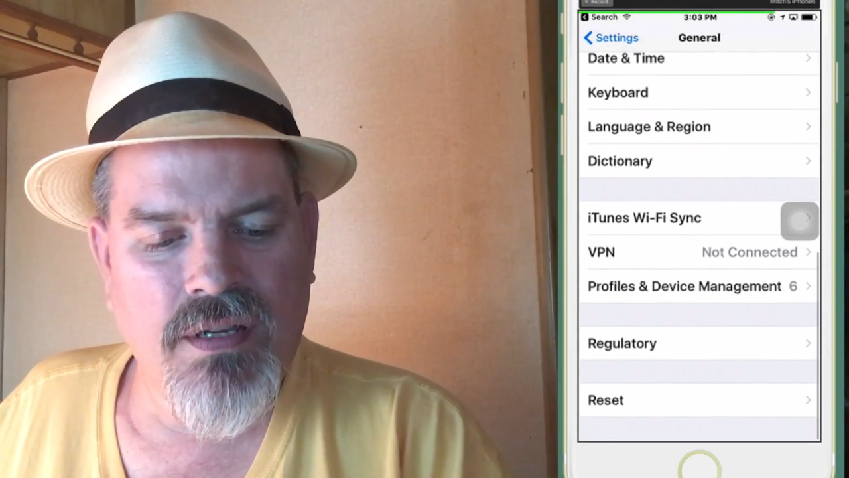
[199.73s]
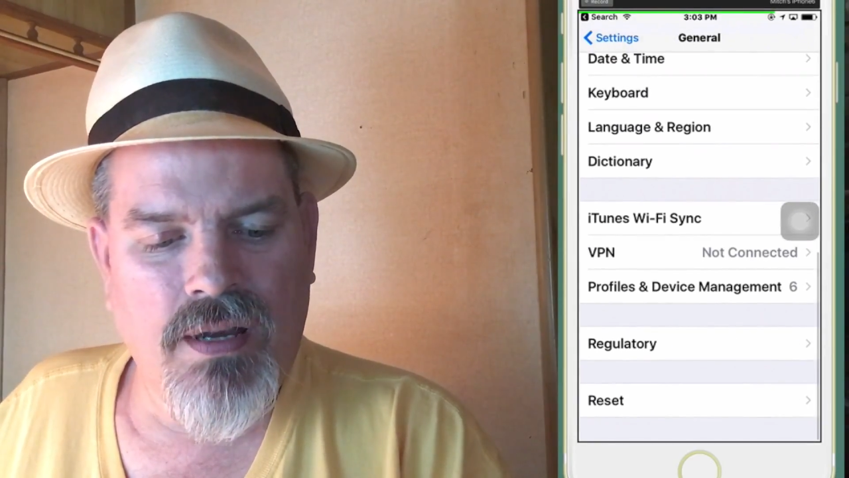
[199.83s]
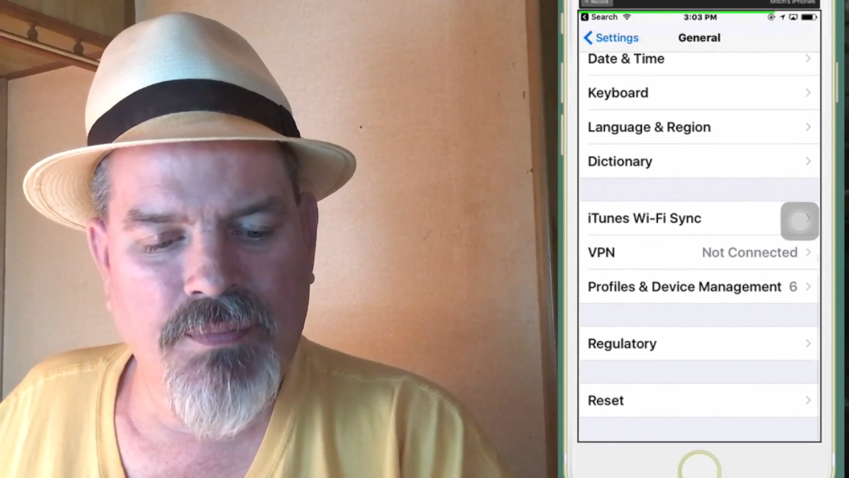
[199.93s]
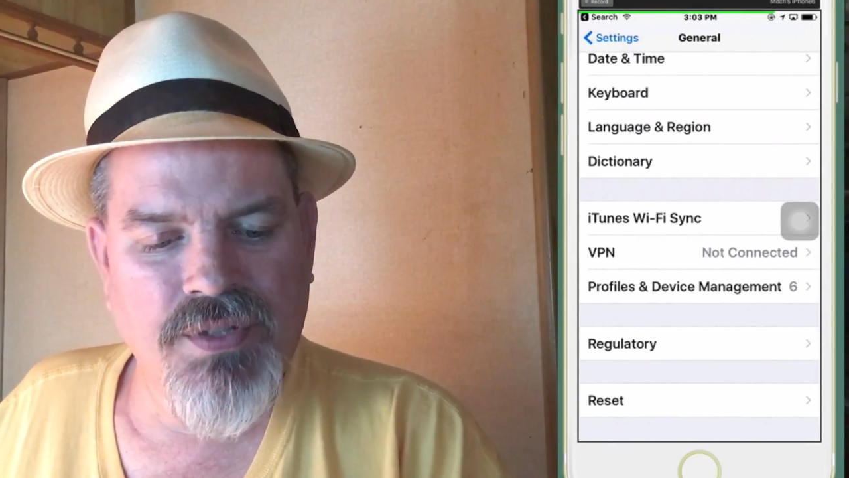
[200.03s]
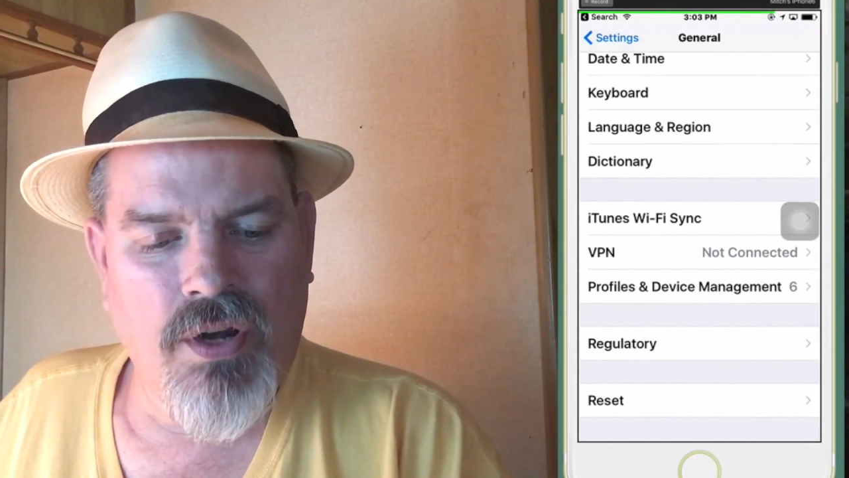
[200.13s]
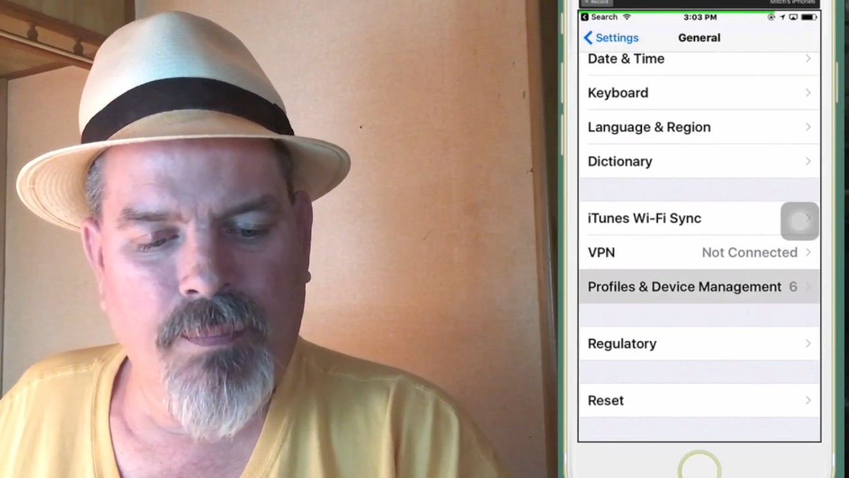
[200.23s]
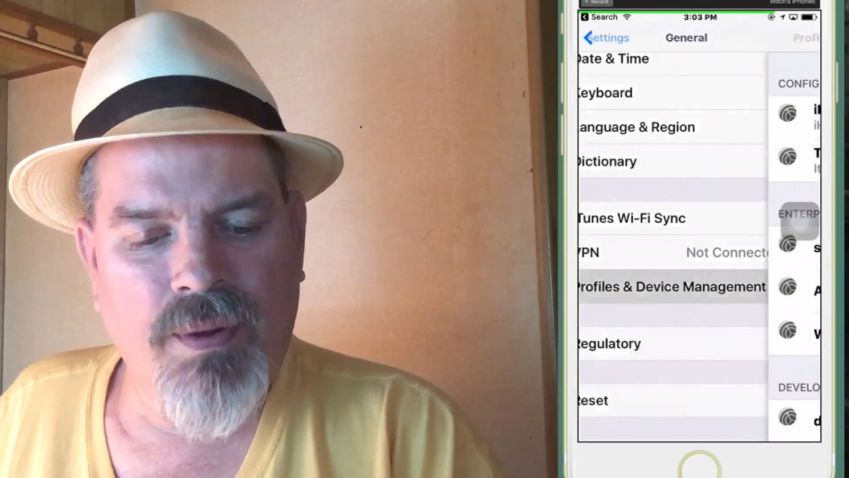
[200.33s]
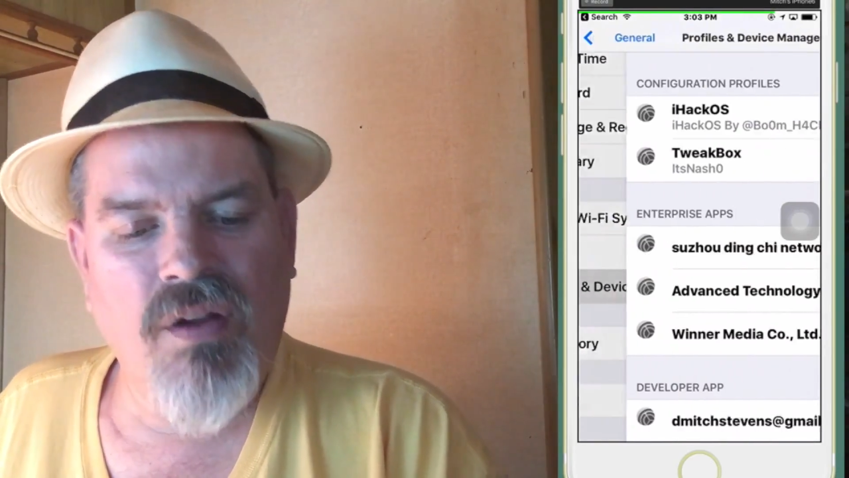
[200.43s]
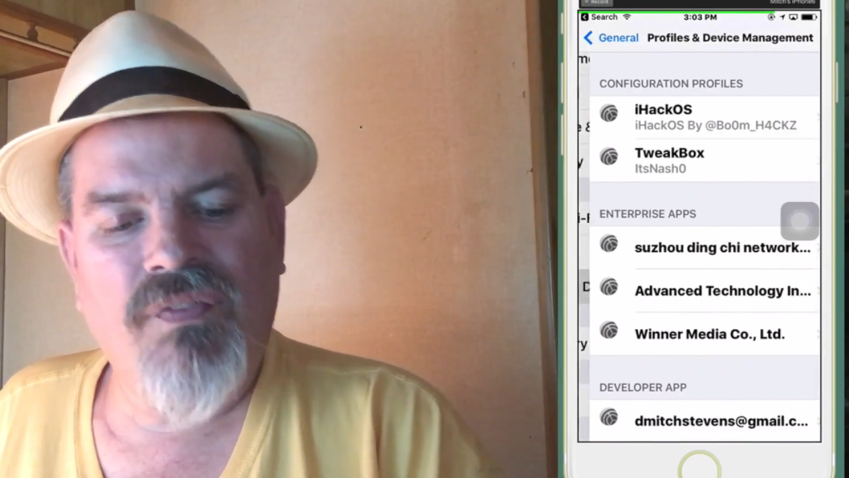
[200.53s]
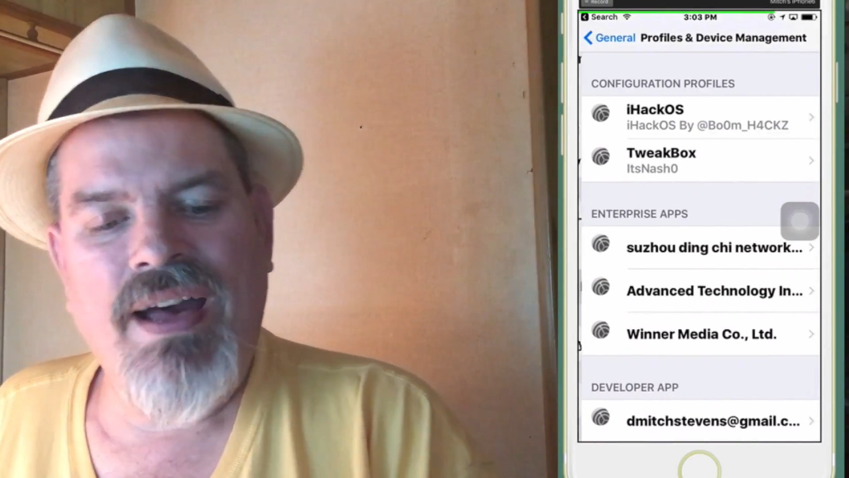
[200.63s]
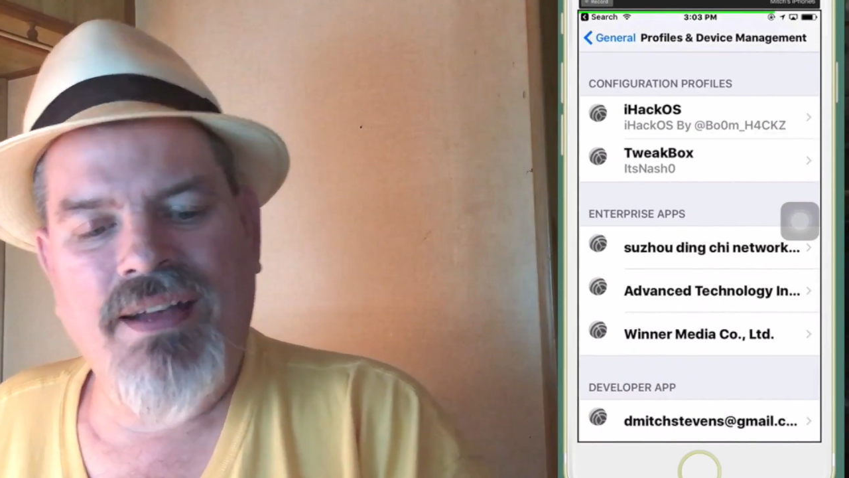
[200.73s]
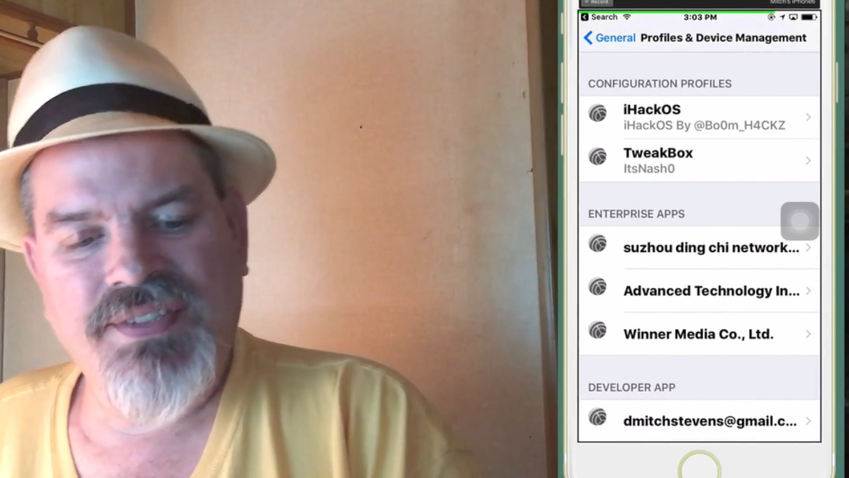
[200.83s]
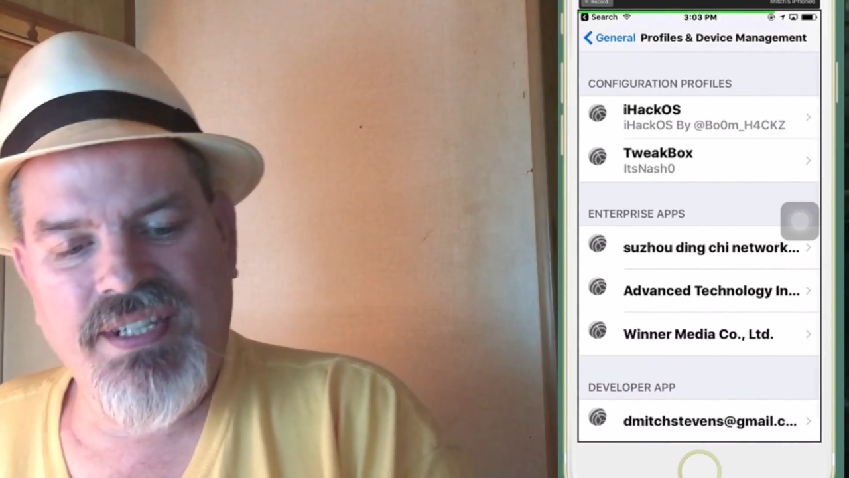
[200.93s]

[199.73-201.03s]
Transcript: I'm sorry, profiles